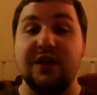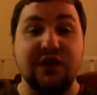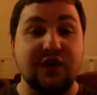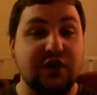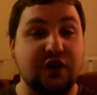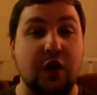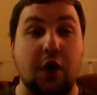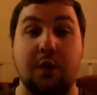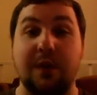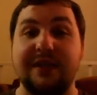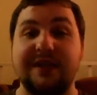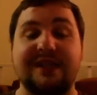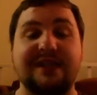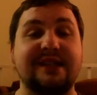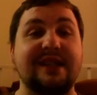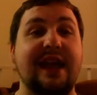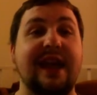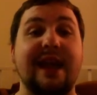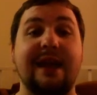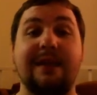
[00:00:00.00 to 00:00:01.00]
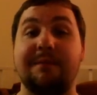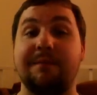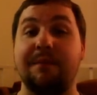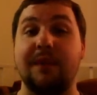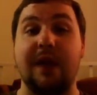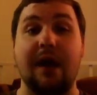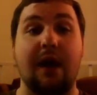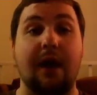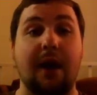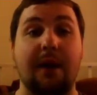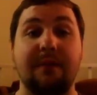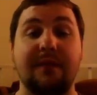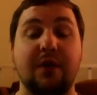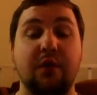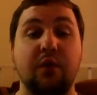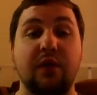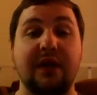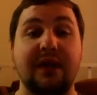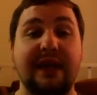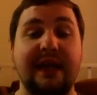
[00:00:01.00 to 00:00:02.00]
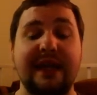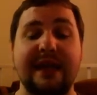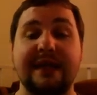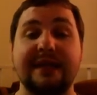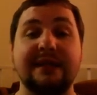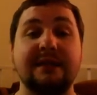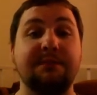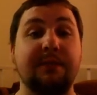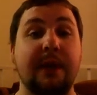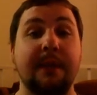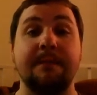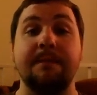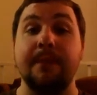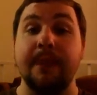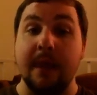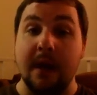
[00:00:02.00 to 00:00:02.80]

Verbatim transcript: So insane. Um, it really is. But